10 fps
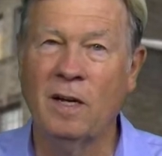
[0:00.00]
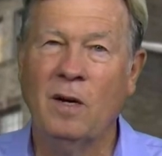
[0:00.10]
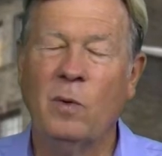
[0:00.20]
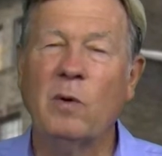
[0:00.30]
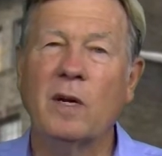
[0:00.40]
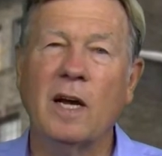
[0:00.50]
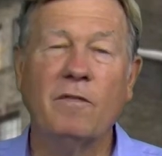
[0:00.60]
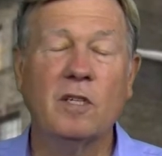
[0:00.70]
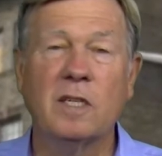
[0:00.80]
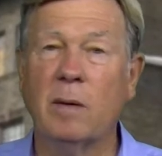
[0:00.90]
We would love
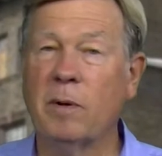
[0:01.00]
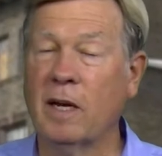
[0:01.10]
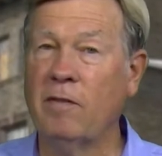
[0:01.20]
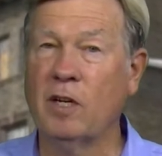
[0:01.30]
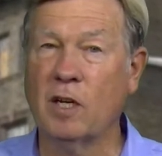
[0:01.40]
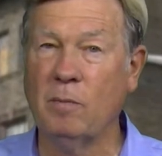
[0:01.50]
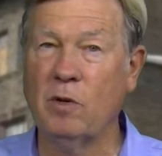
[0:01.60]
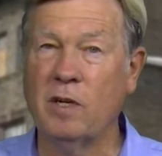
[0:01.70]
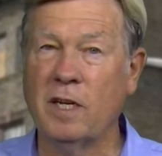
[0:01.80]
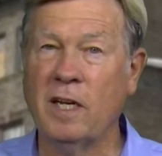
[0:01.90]
to see a beloved
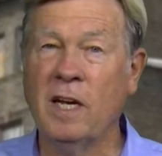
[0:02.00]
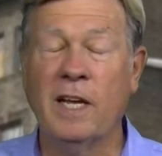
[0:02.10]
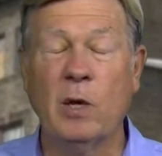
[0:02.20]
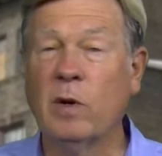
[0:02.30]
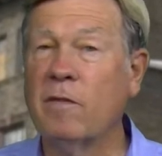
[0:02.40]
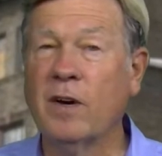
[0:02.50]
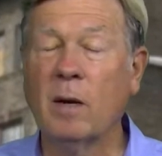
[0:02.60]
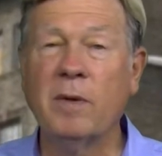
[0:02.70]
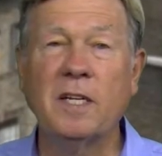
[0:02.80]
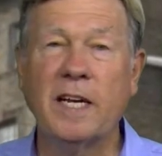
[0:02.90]
community that when
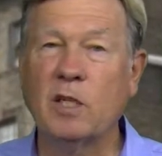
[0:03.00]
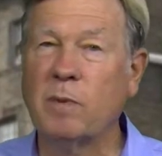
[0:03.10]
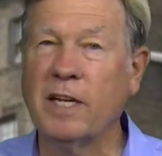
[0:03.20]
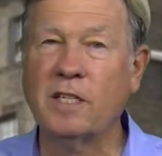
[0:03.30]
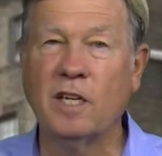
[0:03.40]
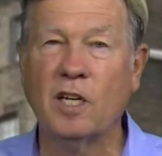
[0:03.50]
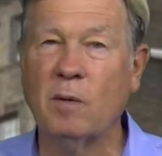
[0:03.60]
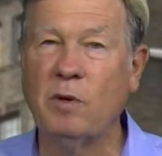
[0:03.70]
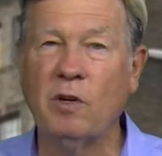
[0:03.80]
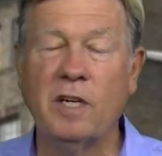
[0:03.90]
development takes place in a
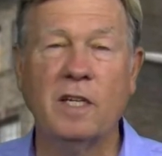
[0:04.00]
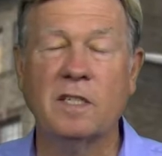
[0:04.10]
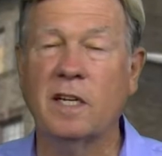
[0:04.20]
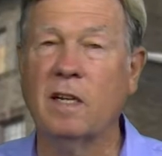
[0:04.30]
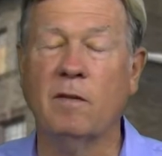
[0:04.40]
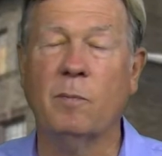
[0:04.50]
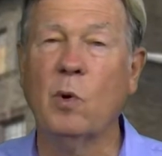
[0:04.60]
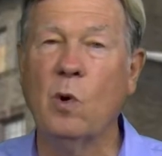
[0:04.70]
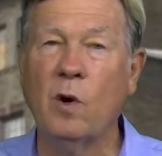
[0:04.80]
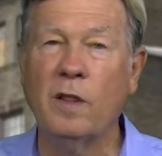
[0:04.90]
community, instead of the
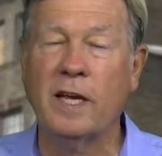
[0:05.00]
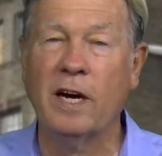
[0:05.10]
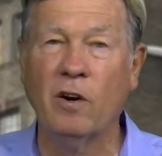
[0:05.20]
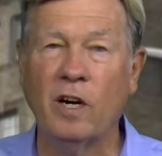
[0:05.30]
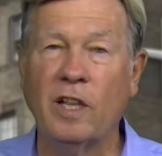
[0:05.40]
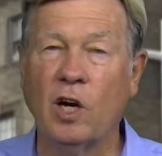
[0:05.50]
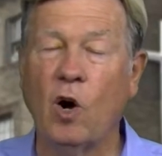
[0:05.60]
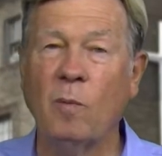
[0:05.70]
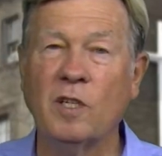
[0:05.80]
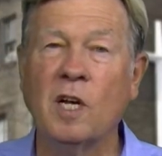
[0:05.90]
poor and the elderly and the
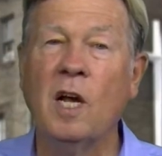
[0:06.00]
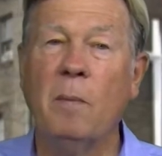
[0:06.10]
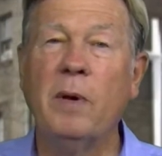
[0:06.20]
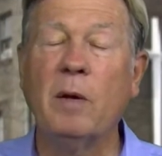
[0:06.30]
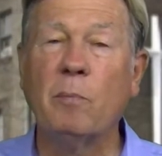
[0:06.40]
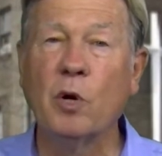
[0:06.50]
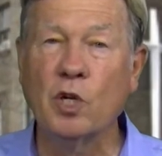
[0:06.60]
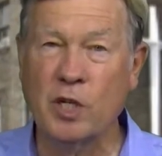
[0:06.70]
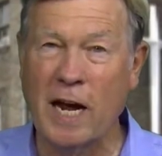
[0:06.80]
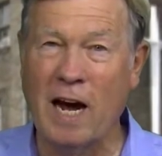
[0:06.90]
homeless being
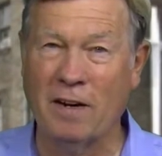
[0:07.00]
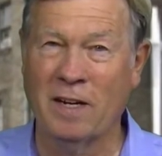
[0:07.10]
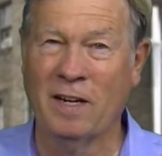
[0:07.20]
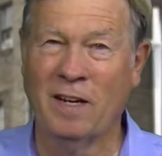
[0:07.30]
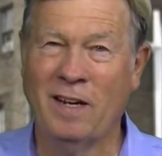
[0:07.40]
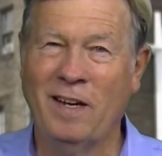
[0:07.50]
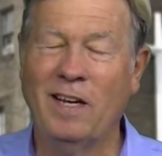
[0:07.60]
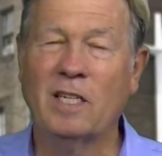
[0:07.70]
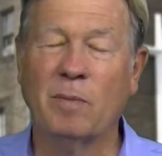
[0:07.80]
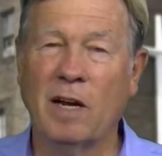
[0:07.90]
pushed out,
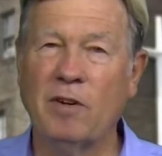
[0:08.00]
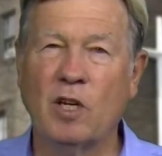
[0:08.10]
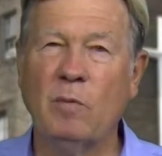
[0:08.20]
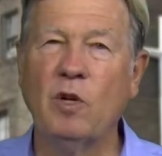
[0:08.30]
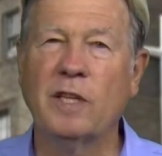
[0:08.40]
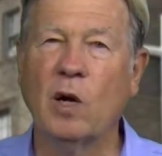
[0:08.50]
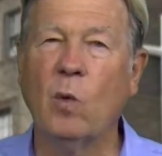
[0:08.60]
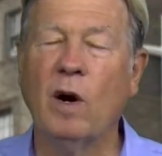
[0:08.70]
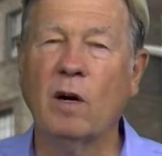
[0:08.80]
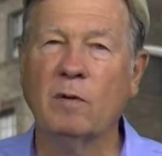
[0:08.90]
it's a beloved community that
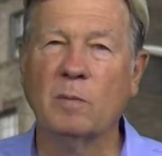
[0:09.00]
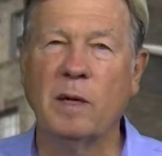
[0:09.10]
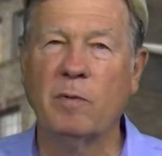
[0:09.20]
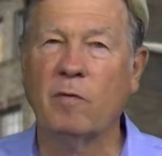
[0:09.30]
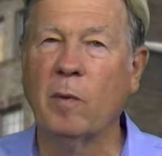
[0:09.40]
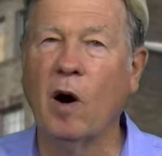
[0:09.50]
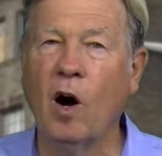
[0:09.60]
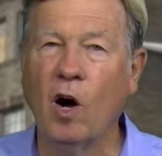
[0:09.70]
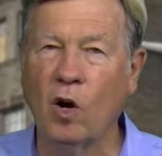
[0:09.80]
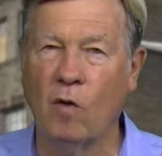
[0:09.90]
welcomes people from
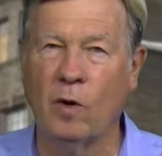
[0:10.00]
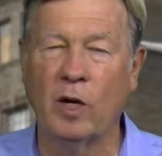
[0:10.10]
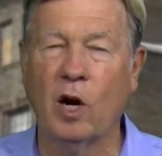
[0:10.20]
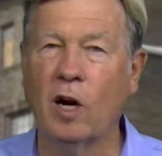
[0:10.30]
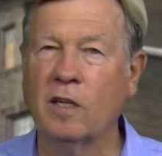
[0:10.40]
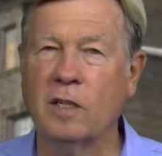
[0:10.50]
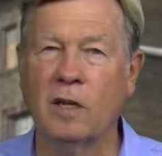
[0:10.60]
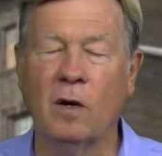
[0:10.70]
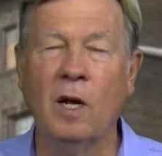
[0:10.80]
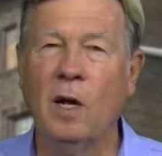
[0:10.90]
all over, regardless of
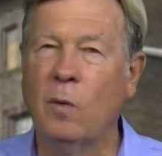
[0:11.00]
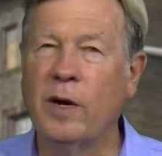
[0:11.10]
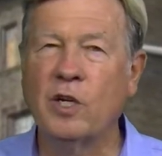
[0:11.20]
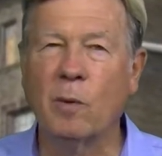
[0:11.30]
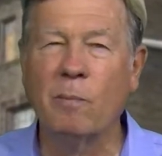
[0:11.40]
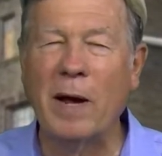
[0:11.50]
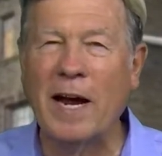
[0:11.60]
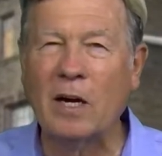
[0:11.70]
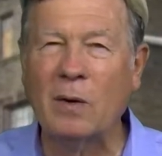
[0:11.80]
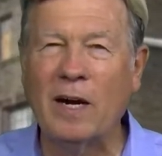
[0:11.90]
their racial
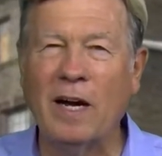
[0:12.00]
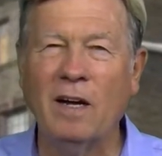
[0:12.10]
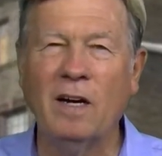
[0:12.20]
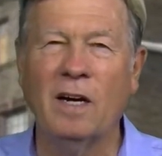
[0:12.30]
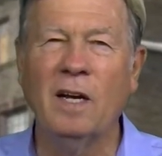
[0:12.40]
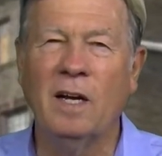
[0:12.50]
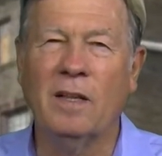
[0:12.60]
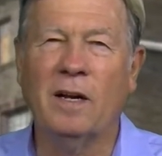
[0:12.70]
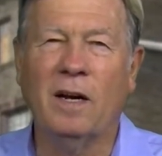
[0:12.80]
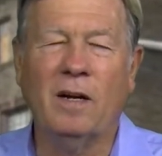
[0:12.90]
background or
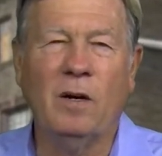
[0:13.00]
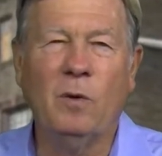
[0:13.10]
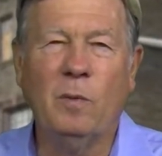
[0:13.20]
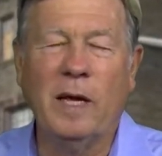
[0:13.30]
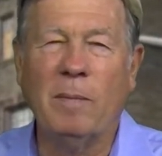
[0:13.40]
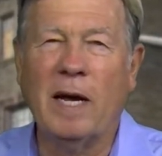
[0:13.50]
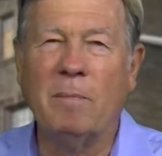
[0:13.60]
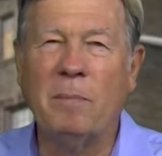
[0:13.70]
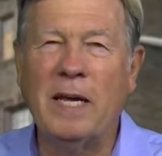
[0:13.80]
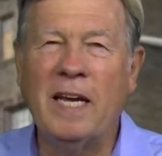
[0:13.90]
who they
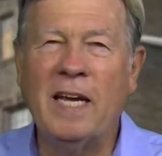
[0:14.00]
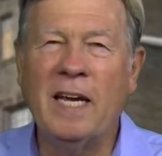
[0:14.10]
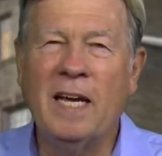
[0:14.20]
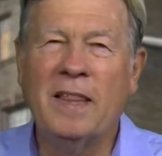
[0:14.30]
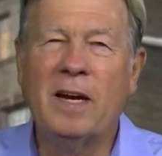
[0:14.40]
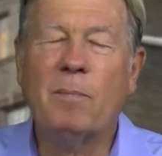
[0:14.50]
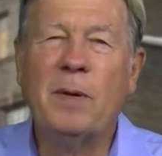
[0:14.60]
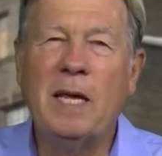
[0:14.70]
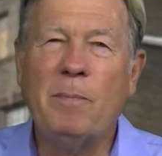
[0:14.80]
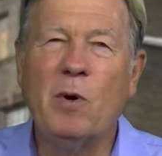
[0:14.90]
might be. They're
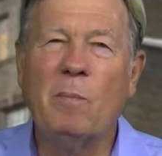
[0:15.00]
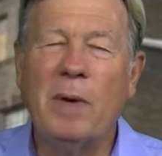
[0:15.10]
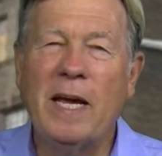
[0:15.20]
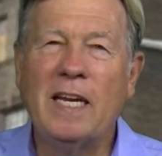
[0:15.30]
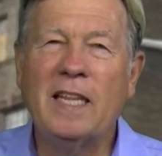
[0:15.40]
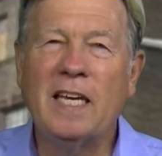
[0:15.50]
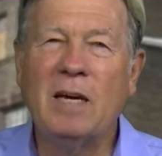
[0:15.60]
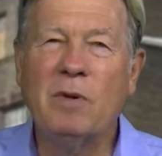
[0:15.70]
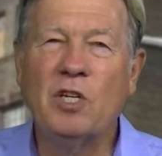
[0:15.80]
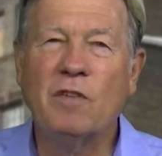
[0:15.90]
people made in the
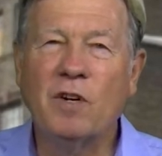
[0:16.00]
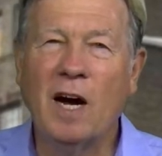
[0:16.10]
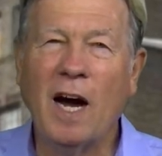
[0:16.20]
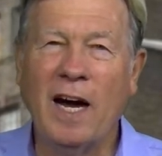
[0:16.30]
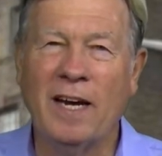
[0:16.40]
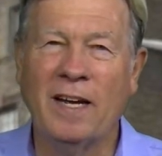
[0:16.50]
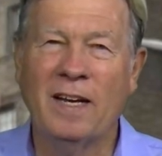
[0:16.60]
image of God.